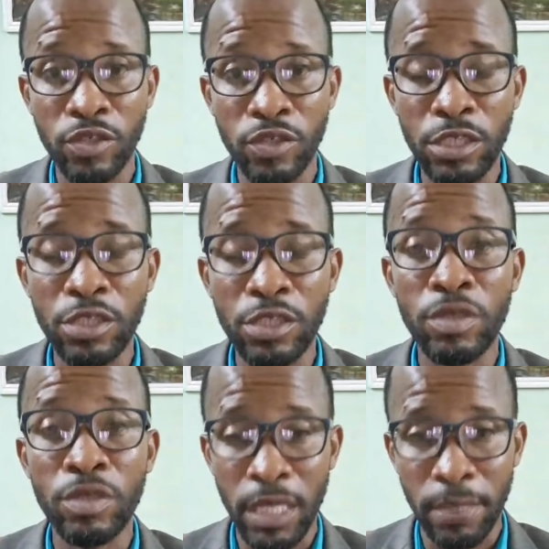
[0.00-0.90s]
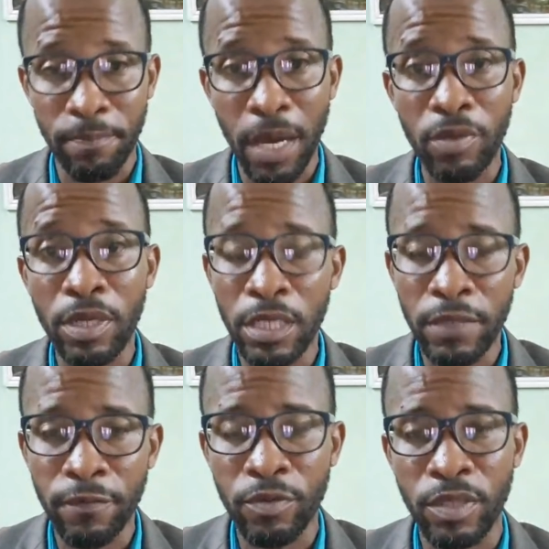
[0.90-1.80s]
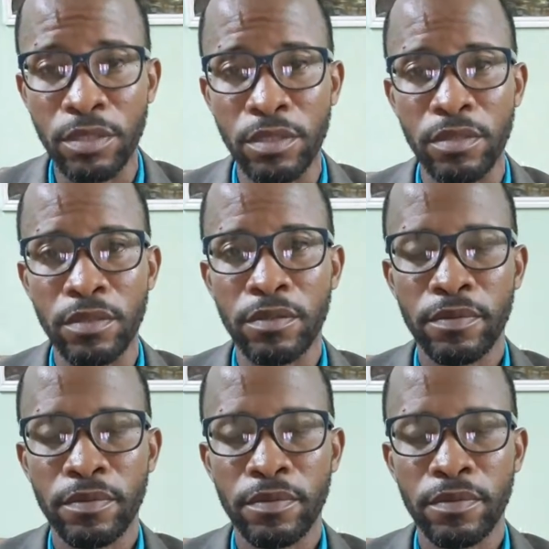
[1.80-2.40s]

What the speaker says: they can stretch it to remain in power and influence